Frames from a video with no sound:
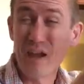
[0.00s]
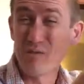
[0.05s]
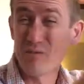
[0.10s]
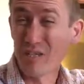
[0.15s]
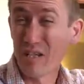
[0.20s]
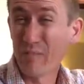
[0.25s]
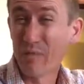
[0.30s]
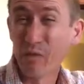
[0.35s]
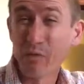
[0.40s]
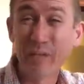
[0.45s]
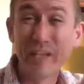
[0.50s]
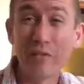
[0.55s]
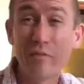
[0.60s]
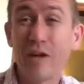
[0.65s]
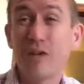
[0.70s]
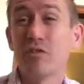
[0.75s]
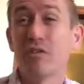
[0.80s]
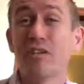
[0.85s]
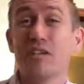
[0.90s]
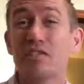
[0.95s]
It was going to be really
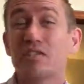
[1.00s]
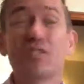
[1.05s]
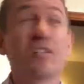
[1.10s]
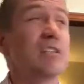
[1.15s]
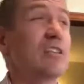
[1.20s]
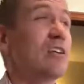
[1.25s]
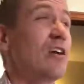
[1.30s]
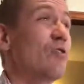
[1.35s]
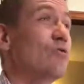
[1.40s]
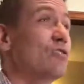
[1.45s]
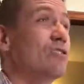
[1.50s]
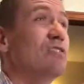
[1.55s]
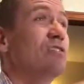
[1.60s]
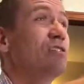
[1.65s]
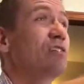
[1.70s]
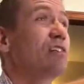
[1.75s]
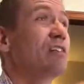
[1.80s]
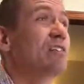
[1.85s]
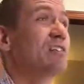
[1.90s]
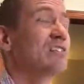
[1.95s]
great. You're going to see the ocean.
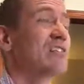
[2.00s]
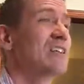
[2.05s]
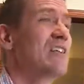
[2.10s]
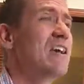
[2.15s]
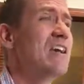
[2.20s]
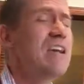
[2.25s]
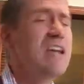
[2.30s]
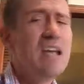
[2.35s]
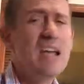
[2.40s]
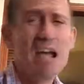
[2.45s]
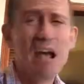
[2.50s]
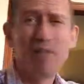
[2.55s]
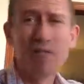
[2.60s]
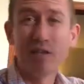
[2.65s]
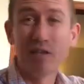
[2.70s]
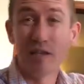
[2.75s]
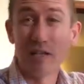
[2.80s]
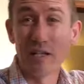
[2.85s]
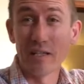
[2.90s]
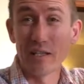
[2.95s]
You're going to see
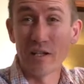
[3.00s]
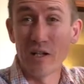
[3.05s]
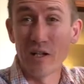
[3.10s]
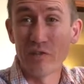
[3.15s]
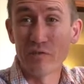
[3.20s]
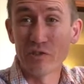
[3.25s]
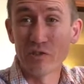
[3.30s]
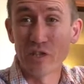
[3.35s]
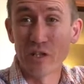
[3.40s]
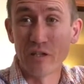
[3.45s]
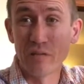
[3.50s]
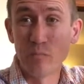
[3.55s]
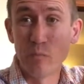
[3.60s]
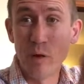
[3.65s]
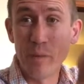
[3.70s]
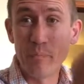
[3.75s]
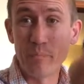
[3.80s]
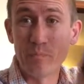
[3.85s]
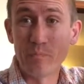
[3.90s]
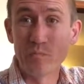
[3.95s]
everything, and then all of a sudden,
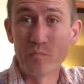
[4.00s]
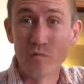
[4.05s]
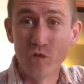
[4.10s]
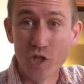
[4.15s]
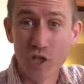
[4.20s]
whoop,